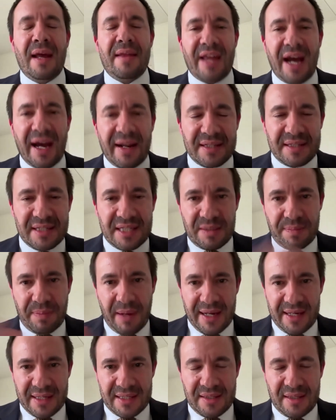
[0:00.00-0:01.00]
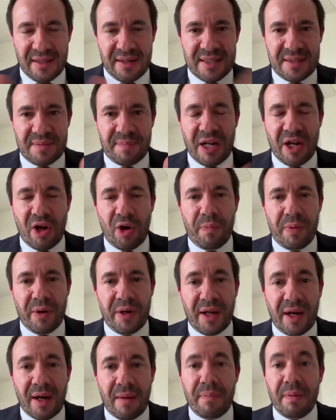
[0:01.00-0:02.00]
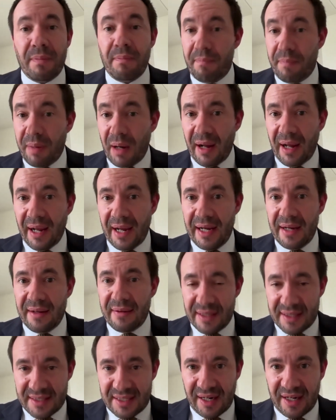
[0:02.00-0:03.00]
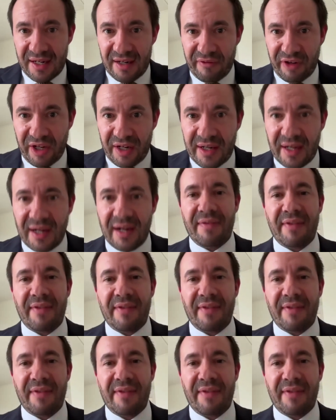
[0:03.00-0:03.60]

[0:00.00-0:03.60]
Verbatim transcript: That is a space that has been opened up by the Zeitenwende.